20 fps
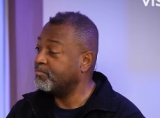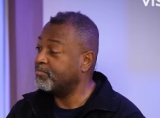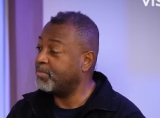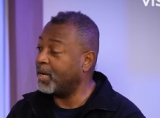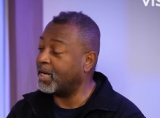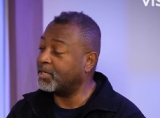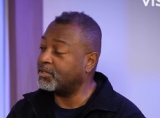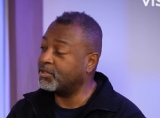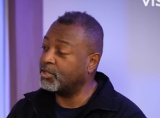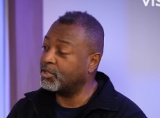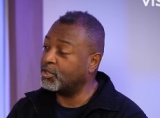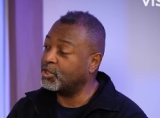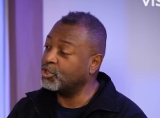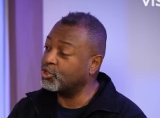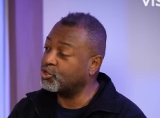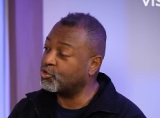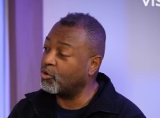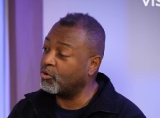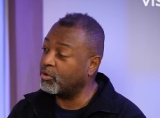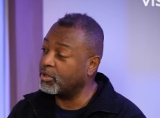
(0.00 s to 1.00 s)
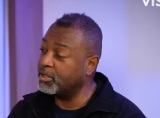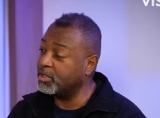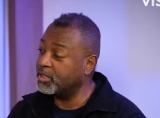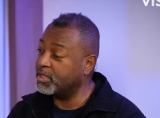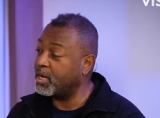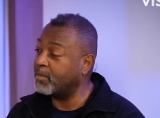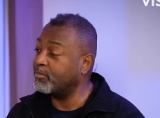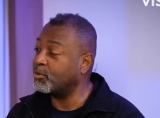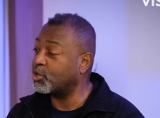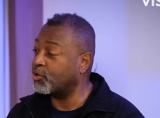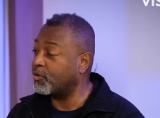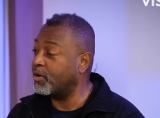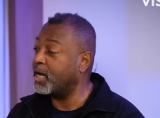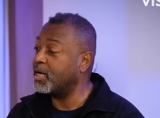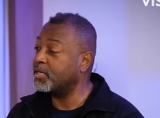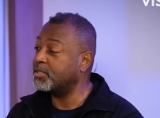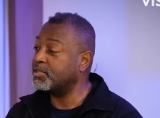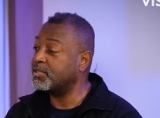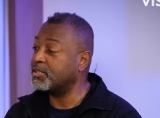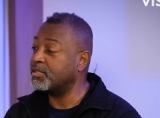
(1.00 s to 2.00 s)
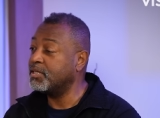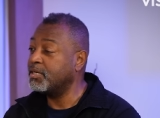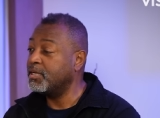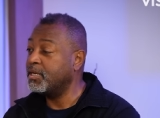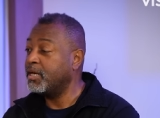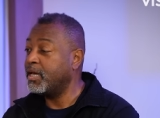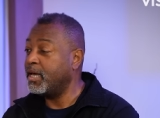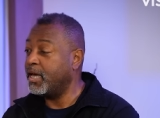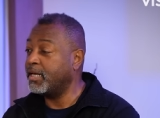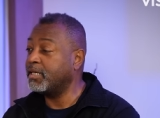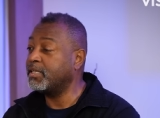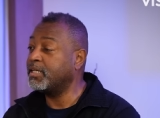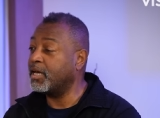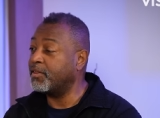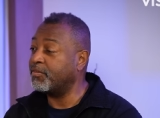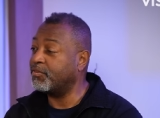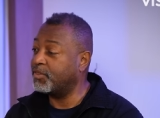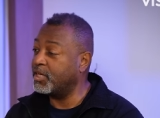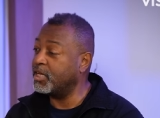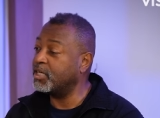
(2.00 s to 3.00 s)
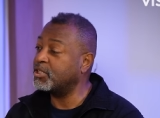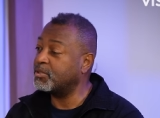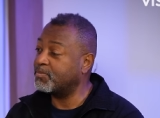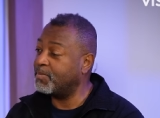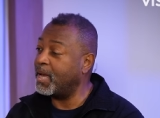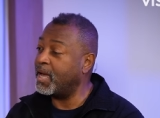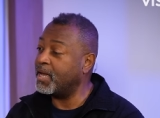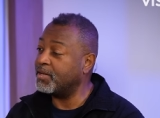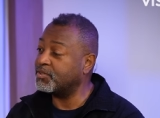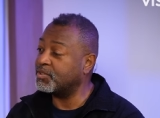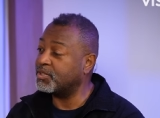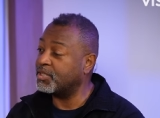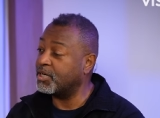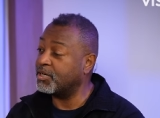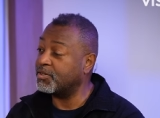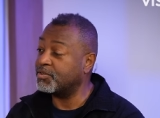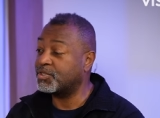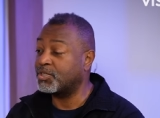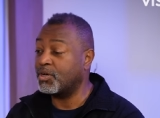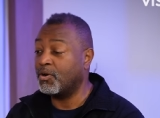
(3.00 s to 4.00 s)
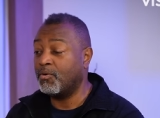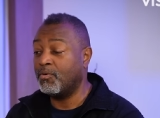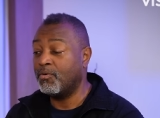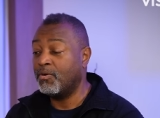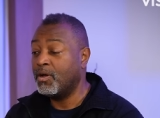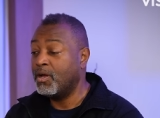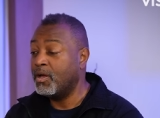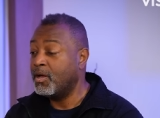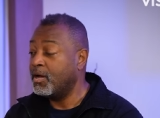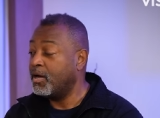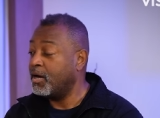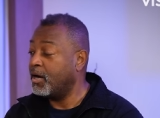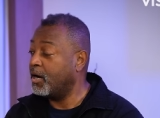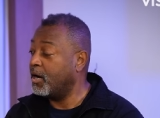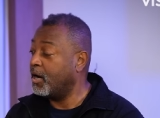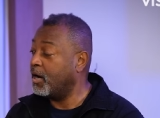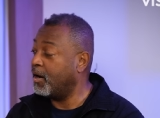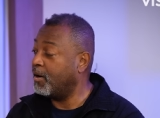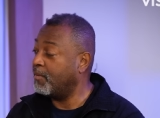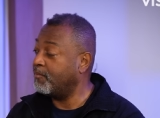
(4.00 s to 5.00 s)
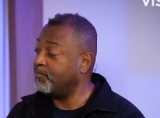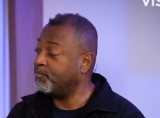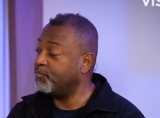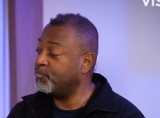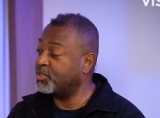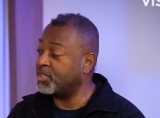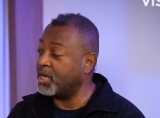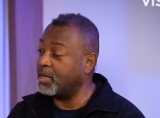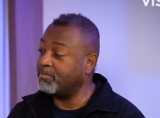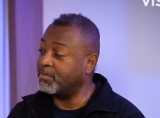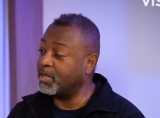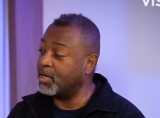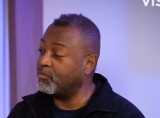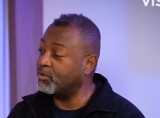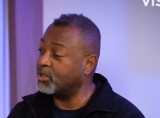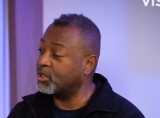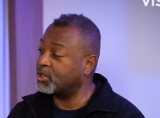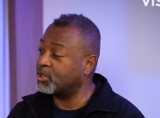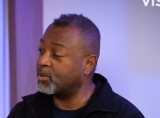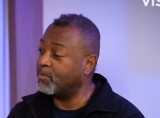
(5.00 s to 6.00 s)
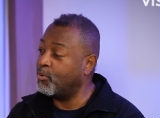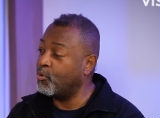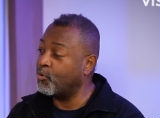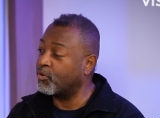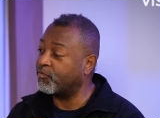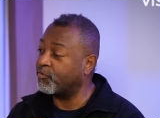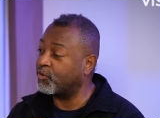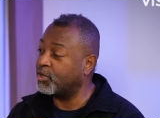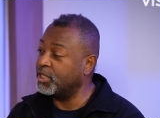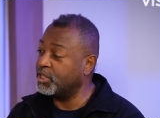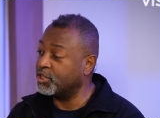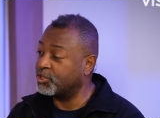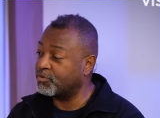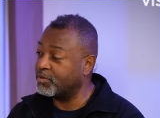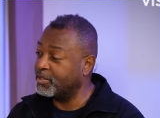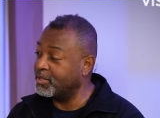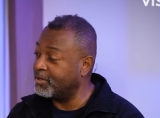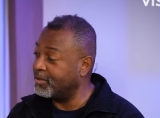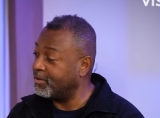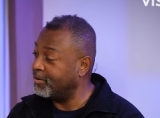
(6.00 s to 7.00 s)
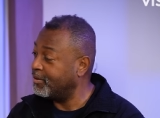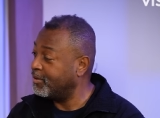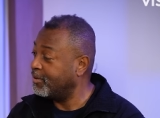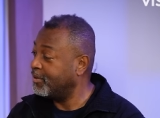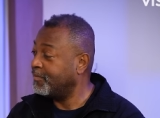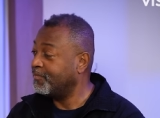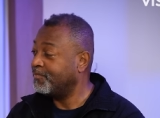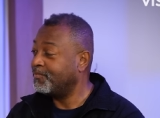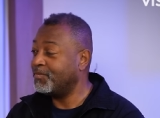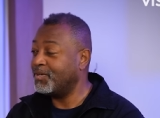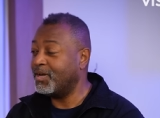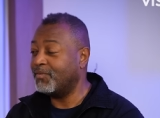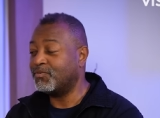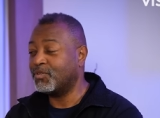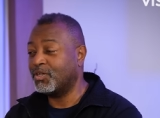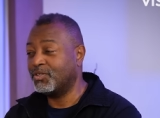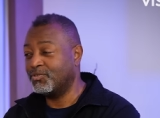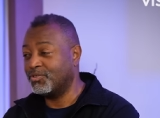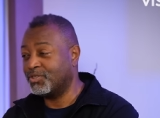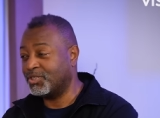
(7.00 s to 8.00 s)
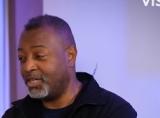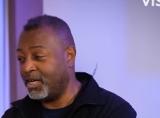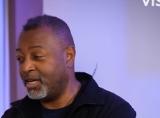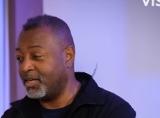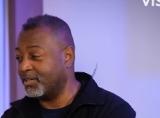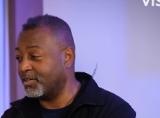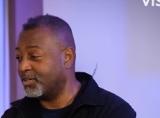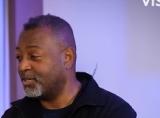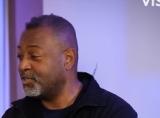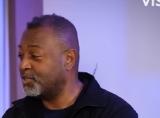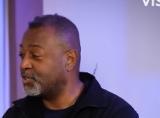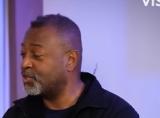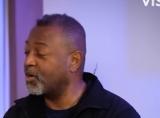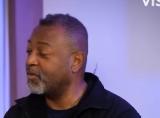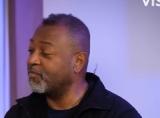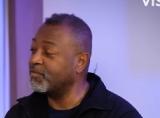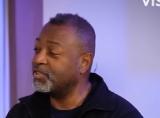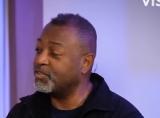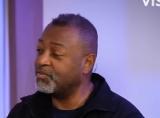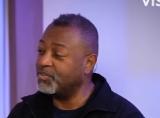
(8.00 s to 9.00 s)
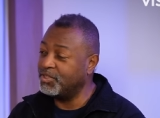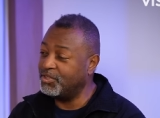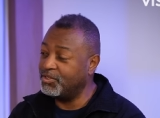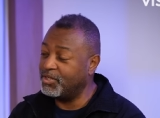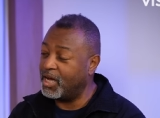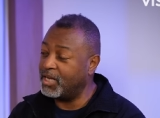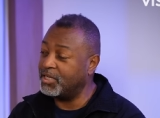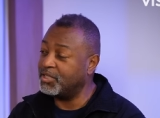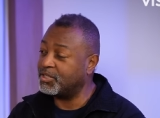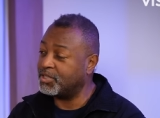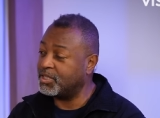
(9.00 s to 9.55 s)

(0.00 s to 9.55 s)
back to the control of the Democrats and get things passed there. So, uh, same thing with the support for Israel. You have to understand the conservatives in the United